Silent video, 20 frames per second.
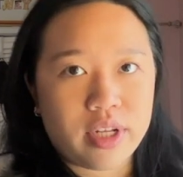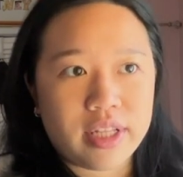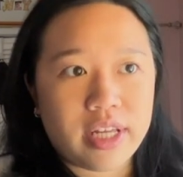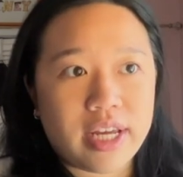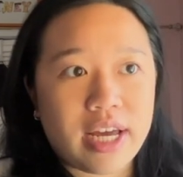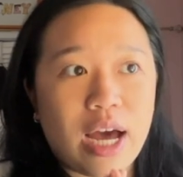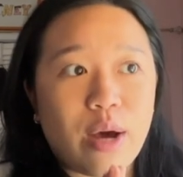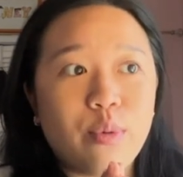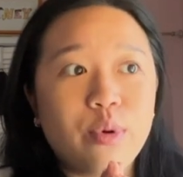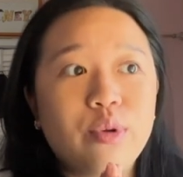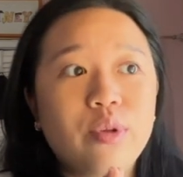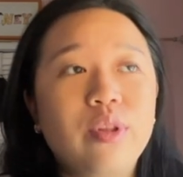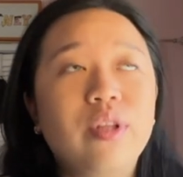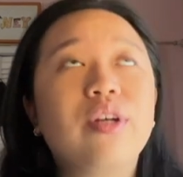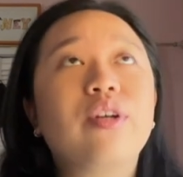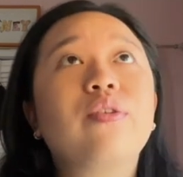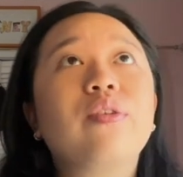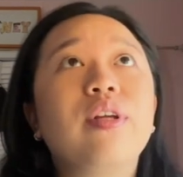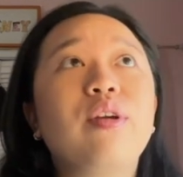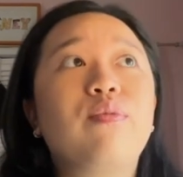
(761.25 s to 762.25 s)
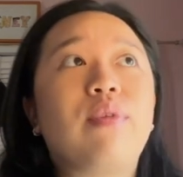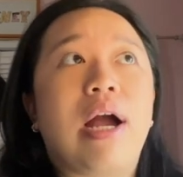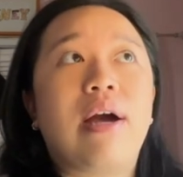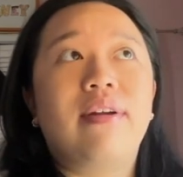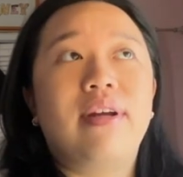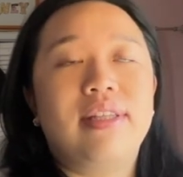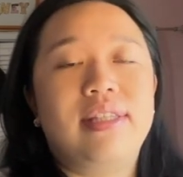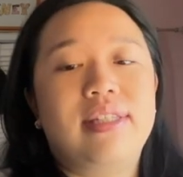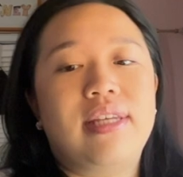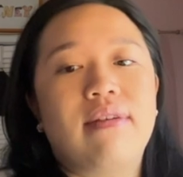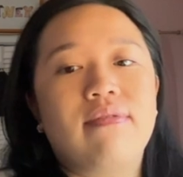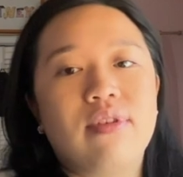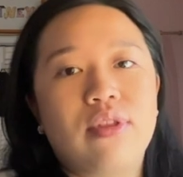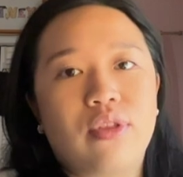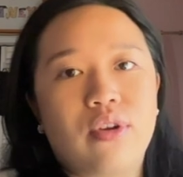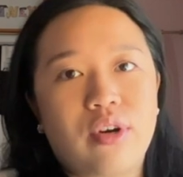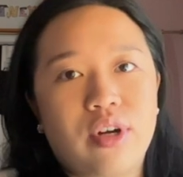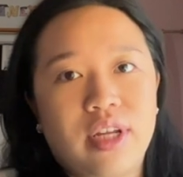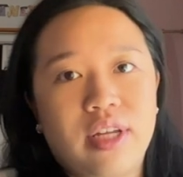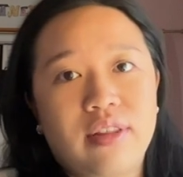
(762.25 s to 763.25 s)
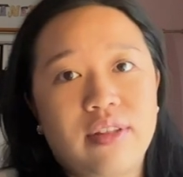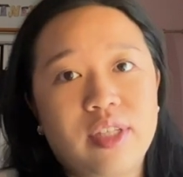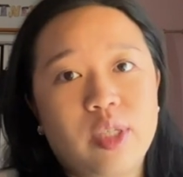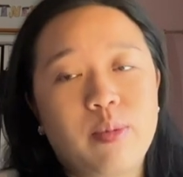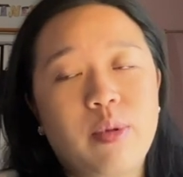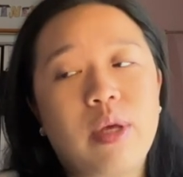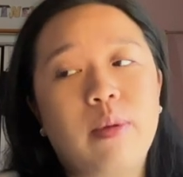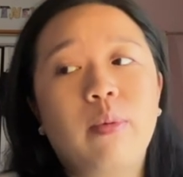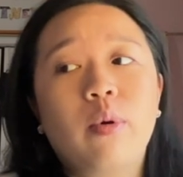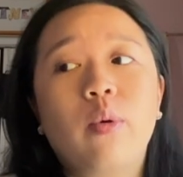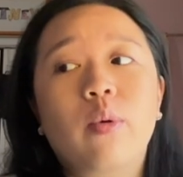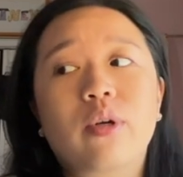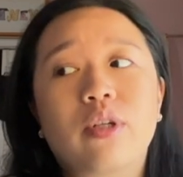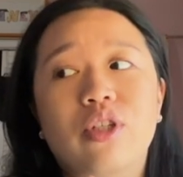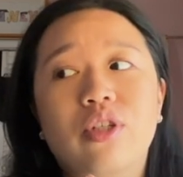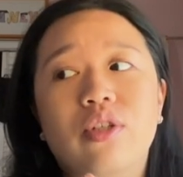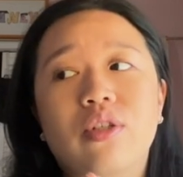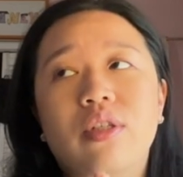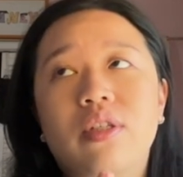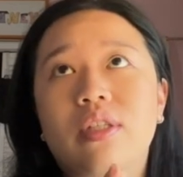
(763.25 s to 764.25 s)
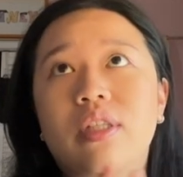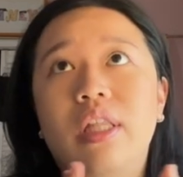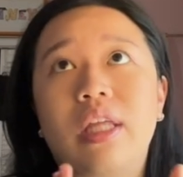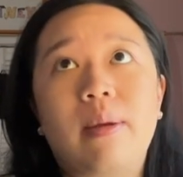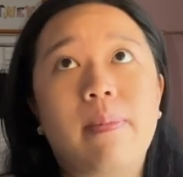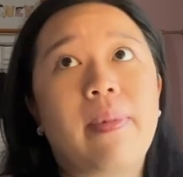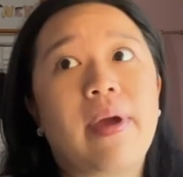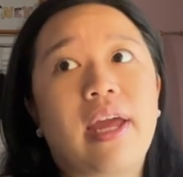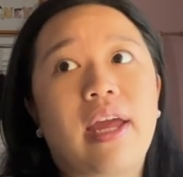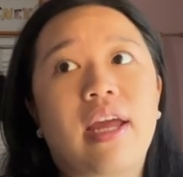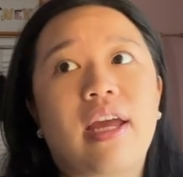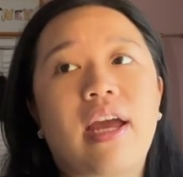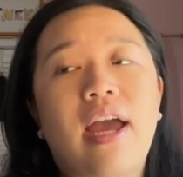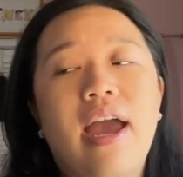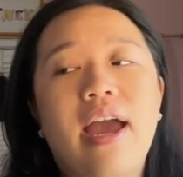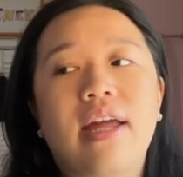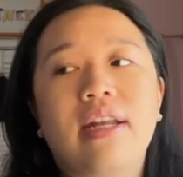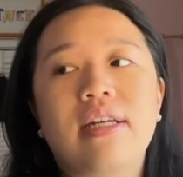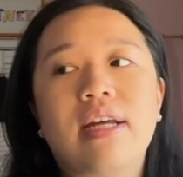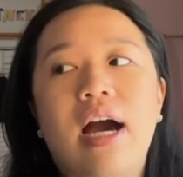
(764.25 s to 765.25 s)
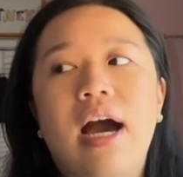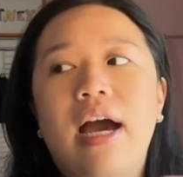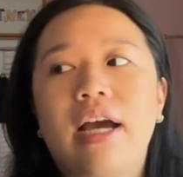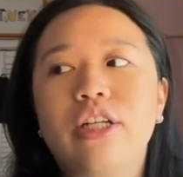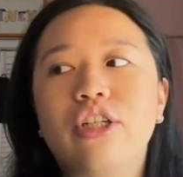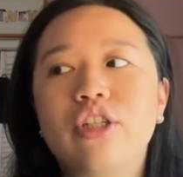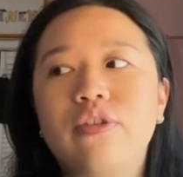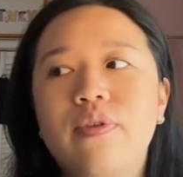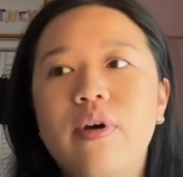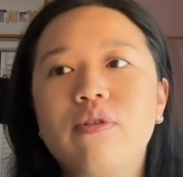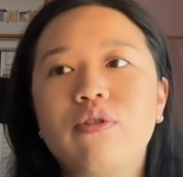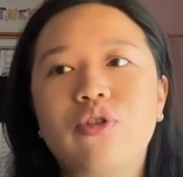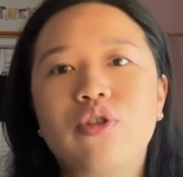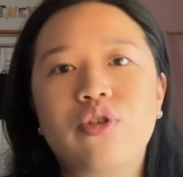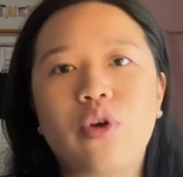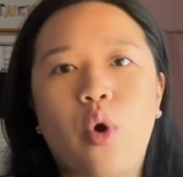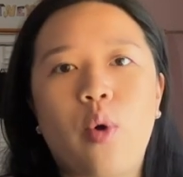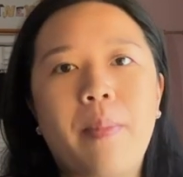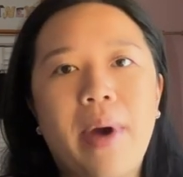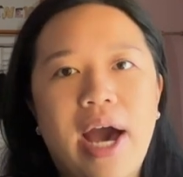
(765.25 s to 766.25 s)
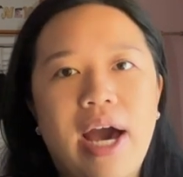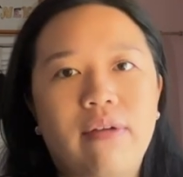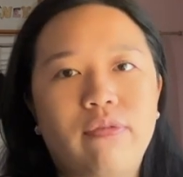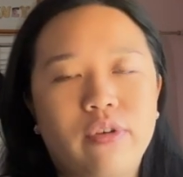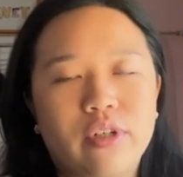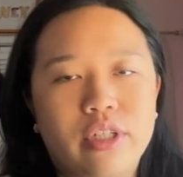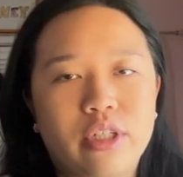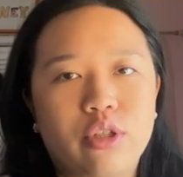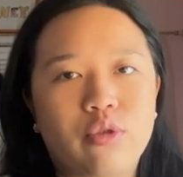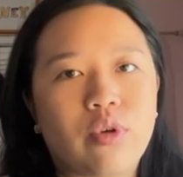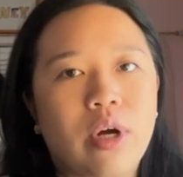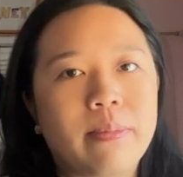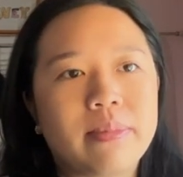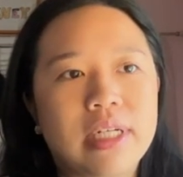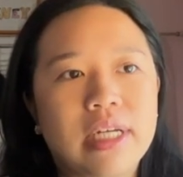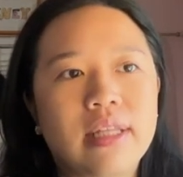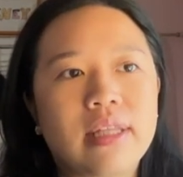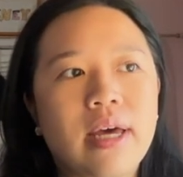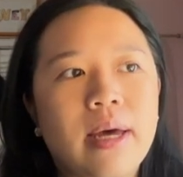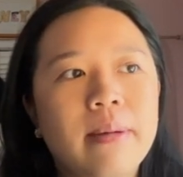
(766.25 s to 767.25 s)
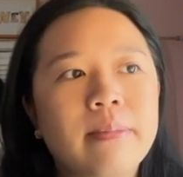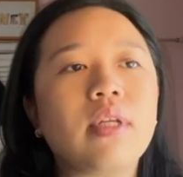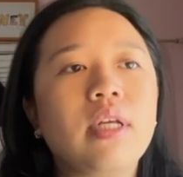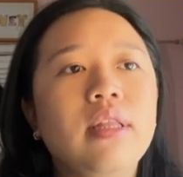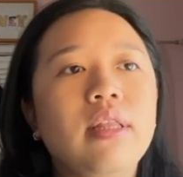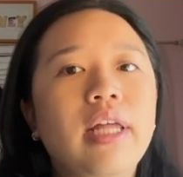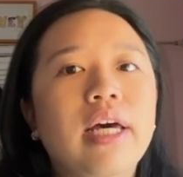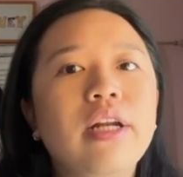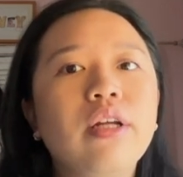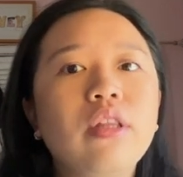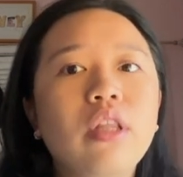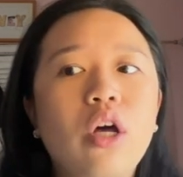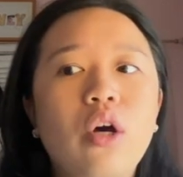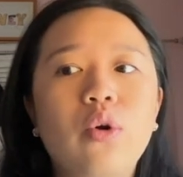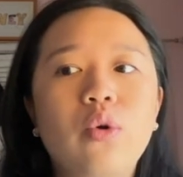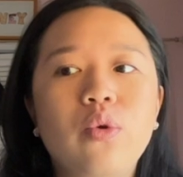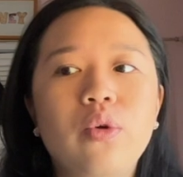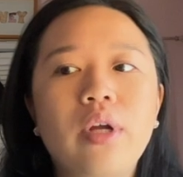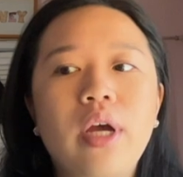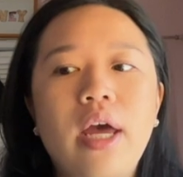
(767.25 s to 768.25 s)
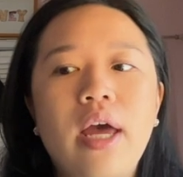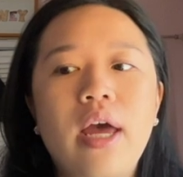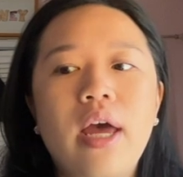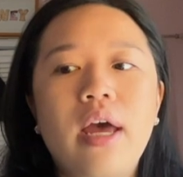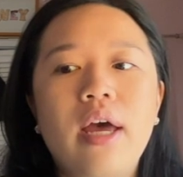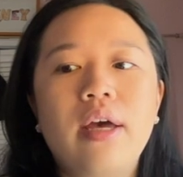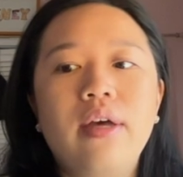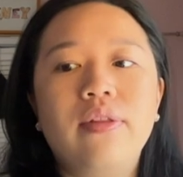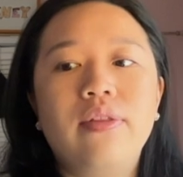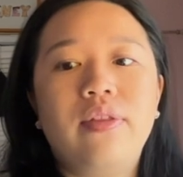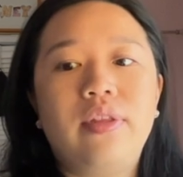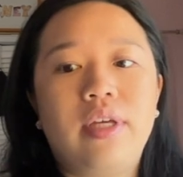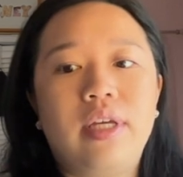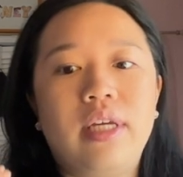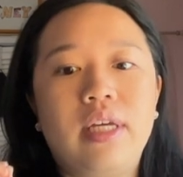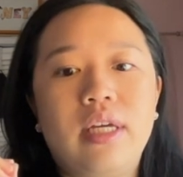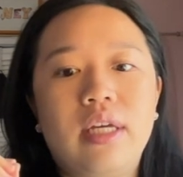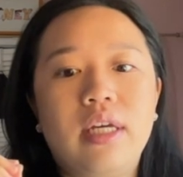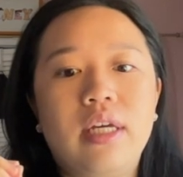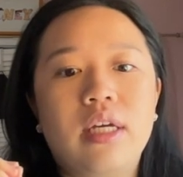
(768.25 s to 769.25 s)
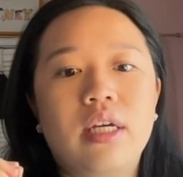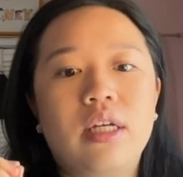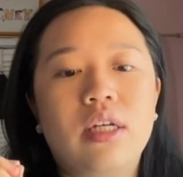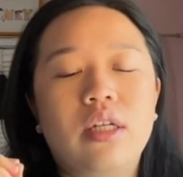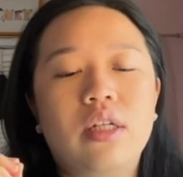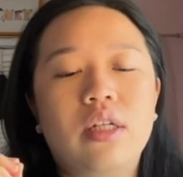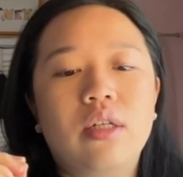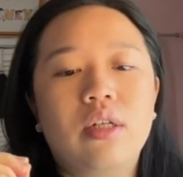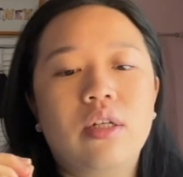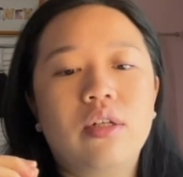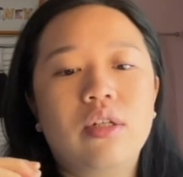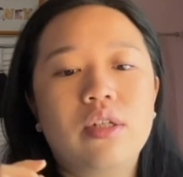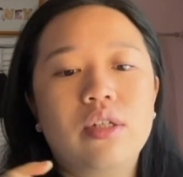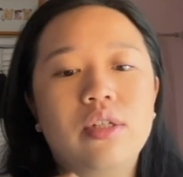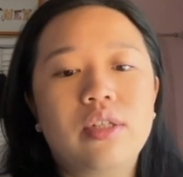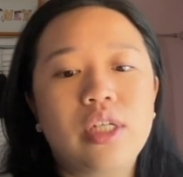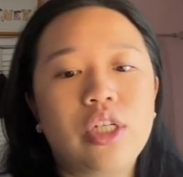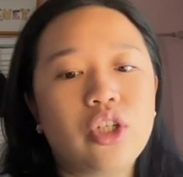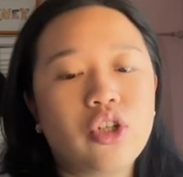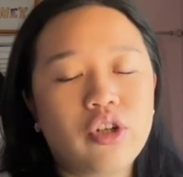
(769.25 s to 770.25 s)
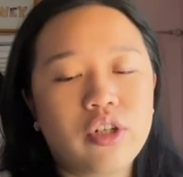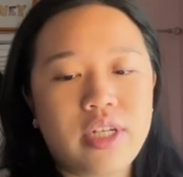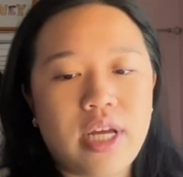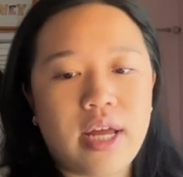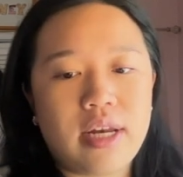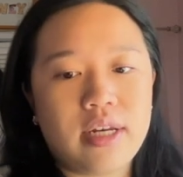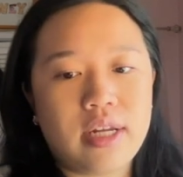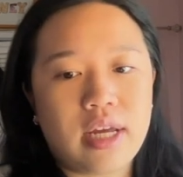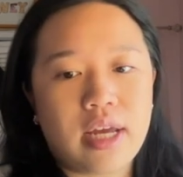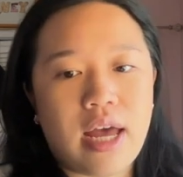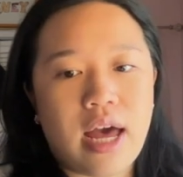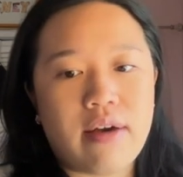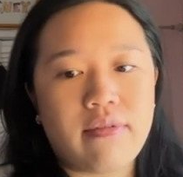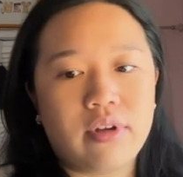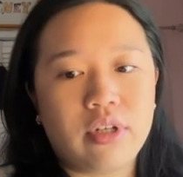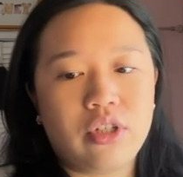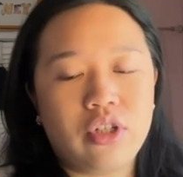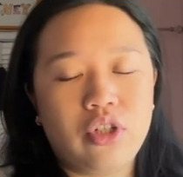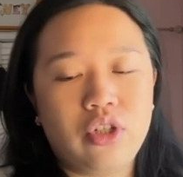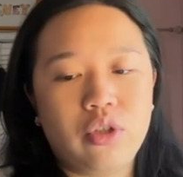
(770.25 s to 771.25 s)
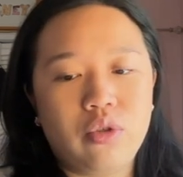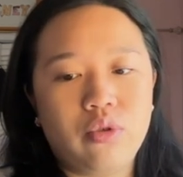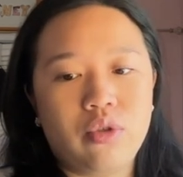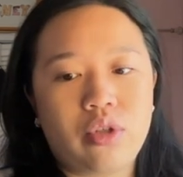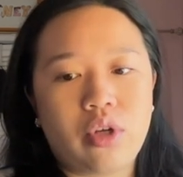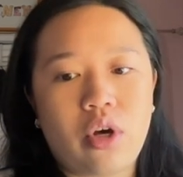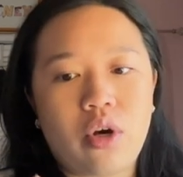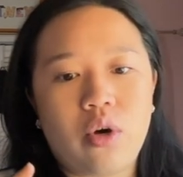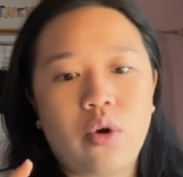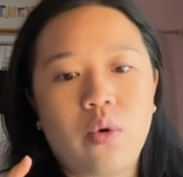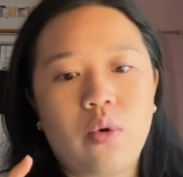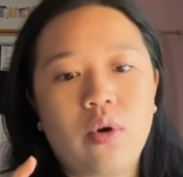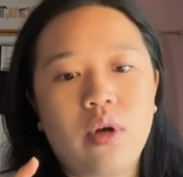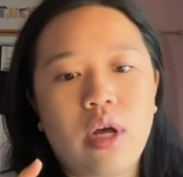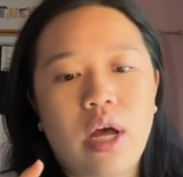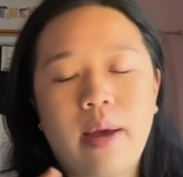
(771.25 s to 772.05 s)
Like I would literally round at 7:30 and these people were sleeping and I just felt so bad for disrupting them, let alone the senior attending having to do so.